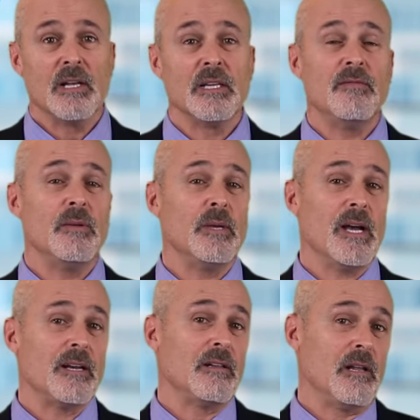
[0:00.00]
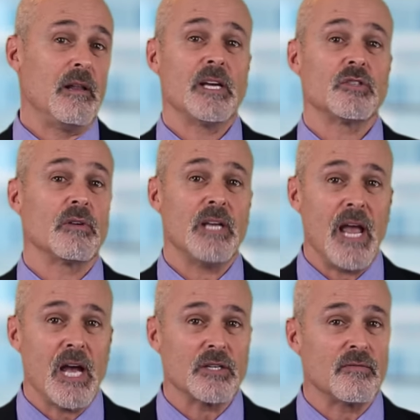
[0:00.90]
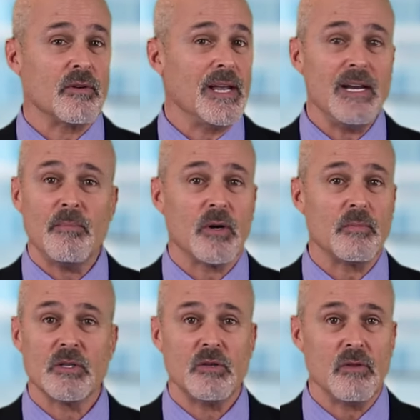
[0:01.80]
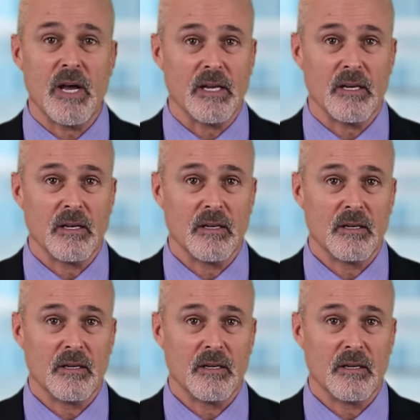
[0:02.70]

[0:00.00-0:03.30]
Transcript: leaving behind a little extra cash for any purpose you like.